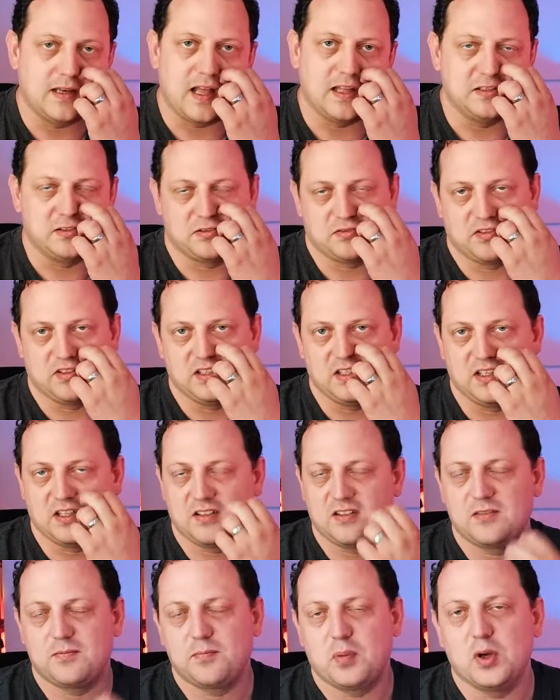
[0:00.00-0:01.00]
answering the
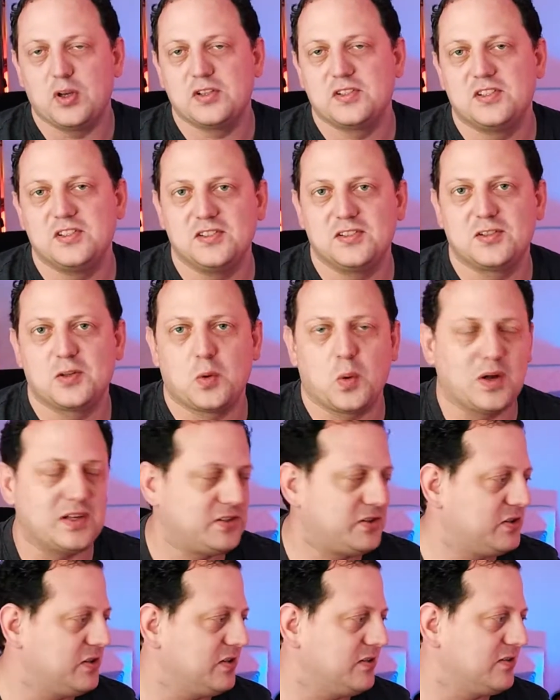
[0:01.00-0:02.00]
person's
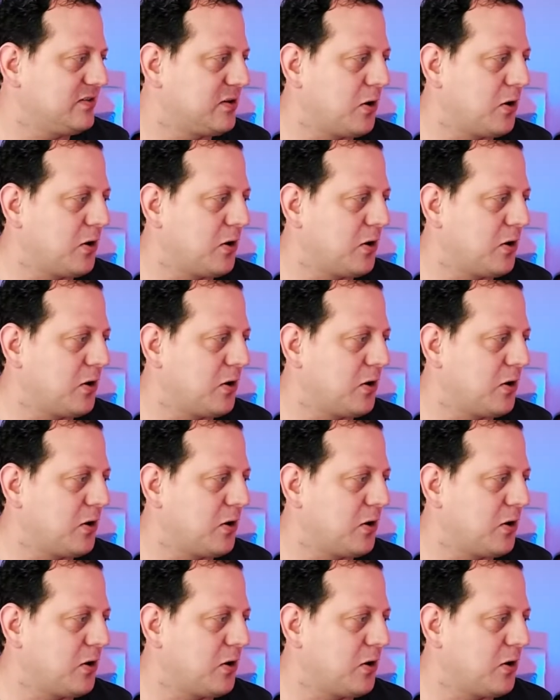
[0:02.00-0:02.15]
question